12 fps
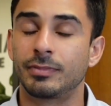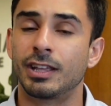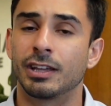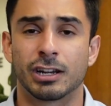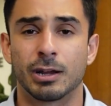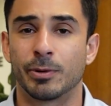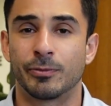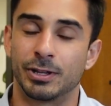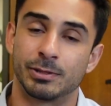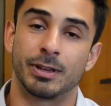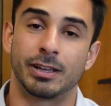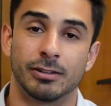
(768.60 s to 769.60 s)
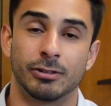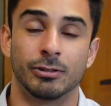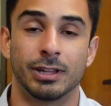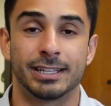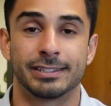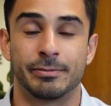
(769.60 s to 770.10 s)
and a couple friends making a little
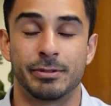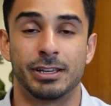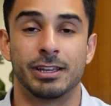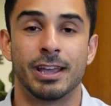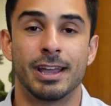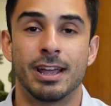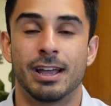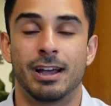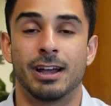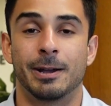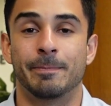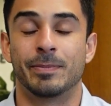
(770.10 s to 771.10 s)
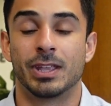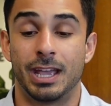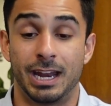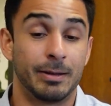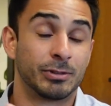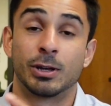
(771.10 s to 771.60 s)
less than me. And
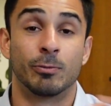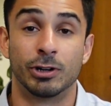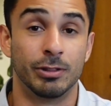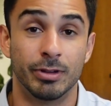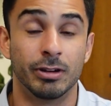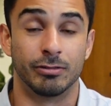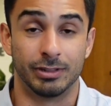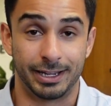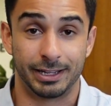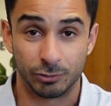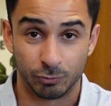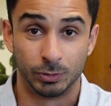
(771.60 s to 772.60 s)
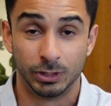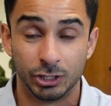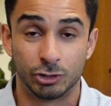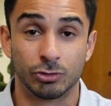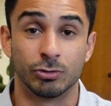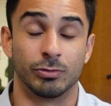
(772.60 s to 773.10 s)
I'm somewhere in the middle. Like, it's really
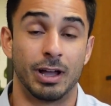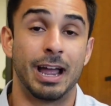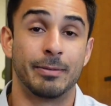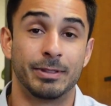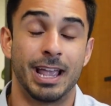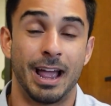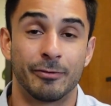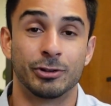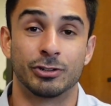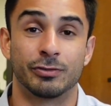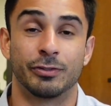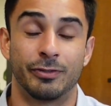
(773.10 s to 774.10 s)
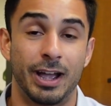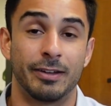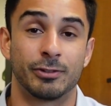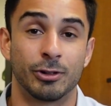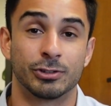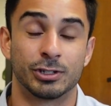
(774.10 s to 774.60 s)
true. I'm the average of the 5
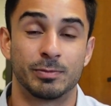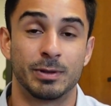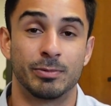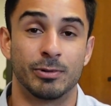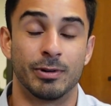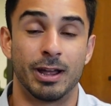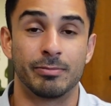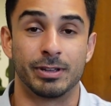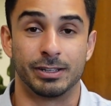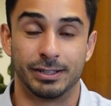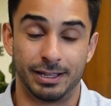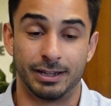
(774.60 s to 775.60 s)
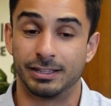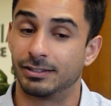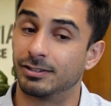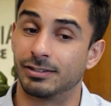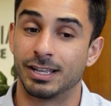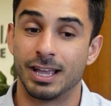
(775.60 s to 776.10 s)
closest people around me, and that's
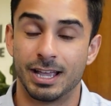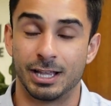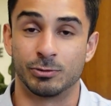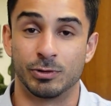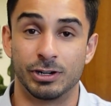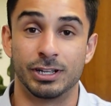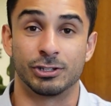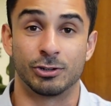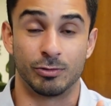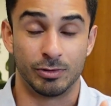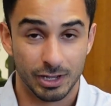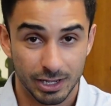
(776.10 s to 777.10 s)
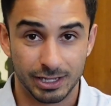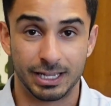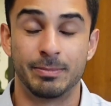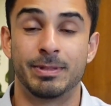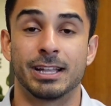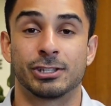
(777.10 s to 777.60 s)
just is what it is. So
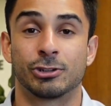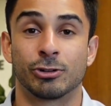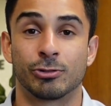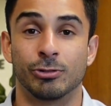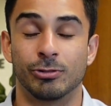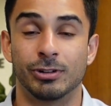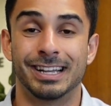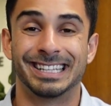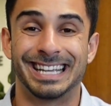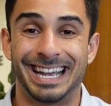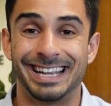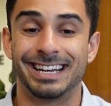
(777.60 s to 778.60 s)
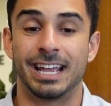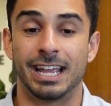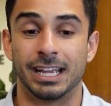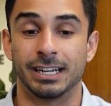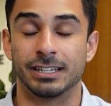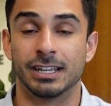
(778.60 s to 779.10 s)
keep that circle tight
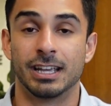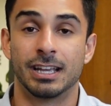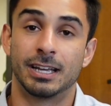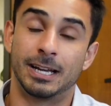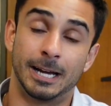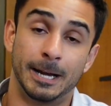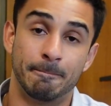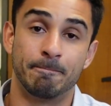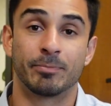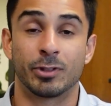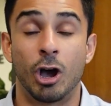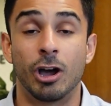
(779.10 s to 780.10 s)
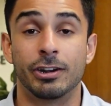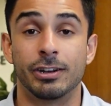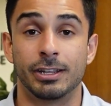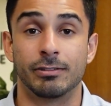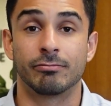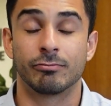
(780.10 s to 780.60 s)
and audit it